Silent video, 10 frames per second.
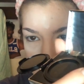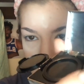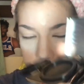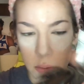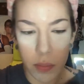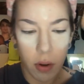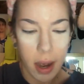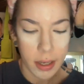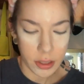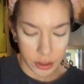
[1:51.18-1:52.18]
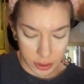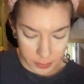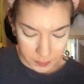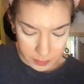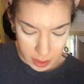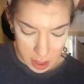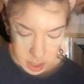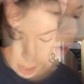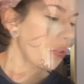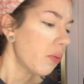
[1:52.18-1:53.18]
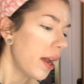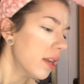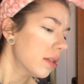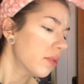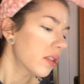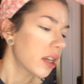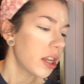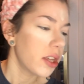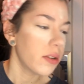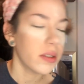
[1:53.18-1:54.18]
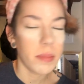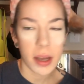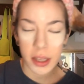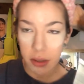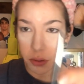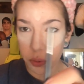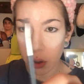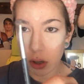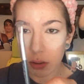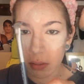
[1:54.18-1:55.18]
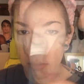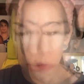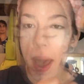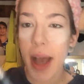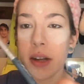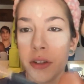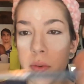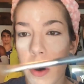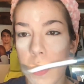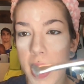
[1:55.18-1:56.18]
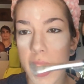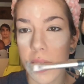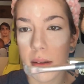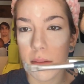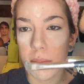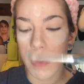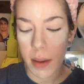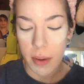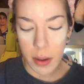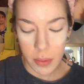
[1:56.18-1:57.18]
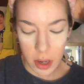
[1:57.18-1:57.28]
and the little brush. Brush wise, I'm just going to use my usual MAC 208 eyebrow